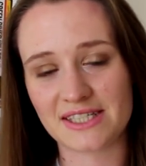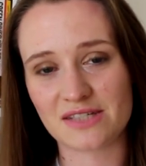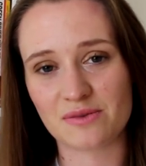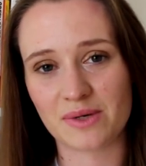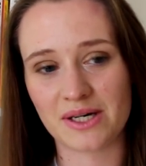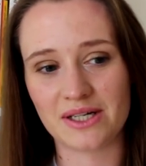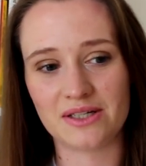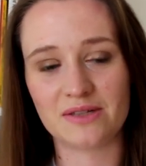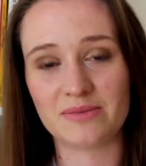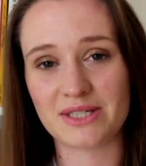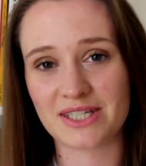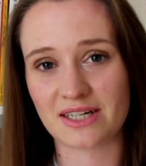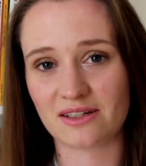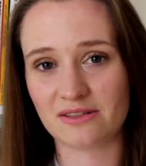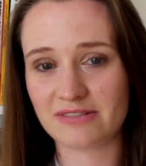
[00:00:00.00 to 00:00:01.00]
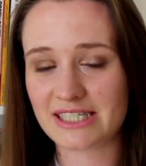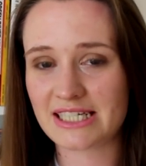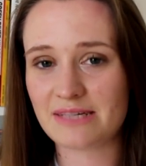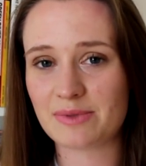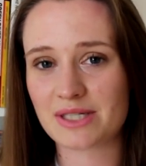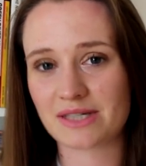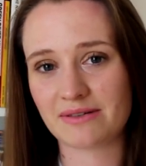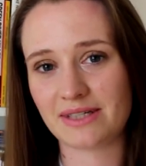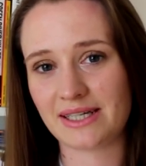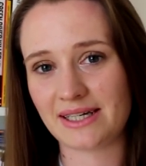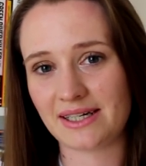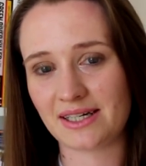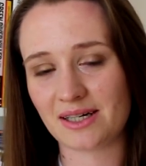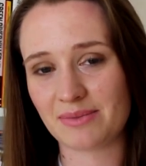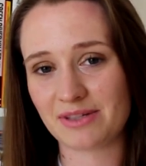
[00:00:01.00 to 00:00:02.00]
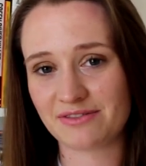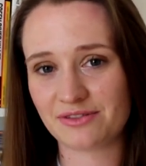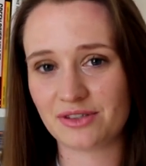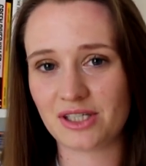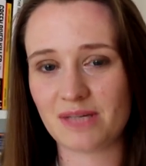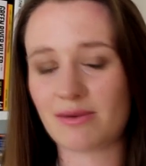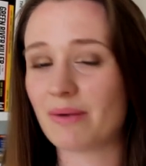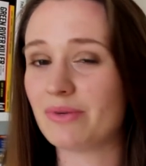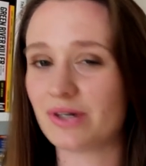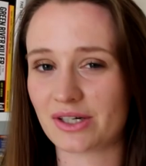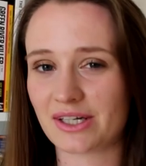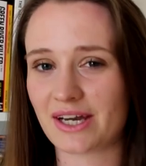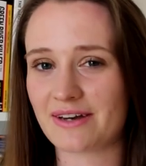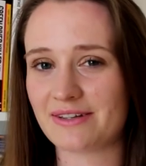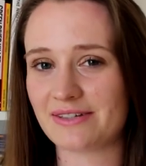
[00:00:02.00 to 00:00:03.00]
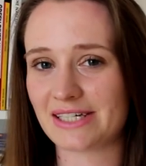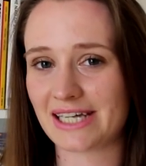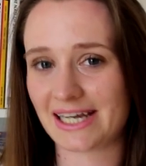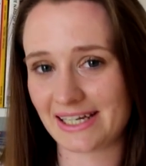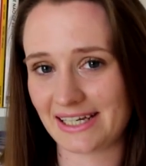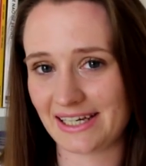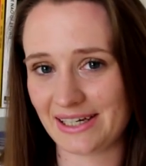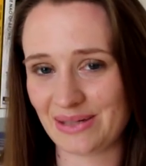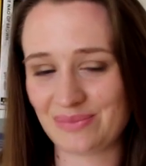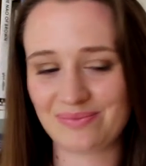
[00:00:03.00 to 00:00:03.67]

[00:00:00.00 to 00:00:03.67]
this one on my channel already, which I'll link above for you, but I'm not going to go into it again here.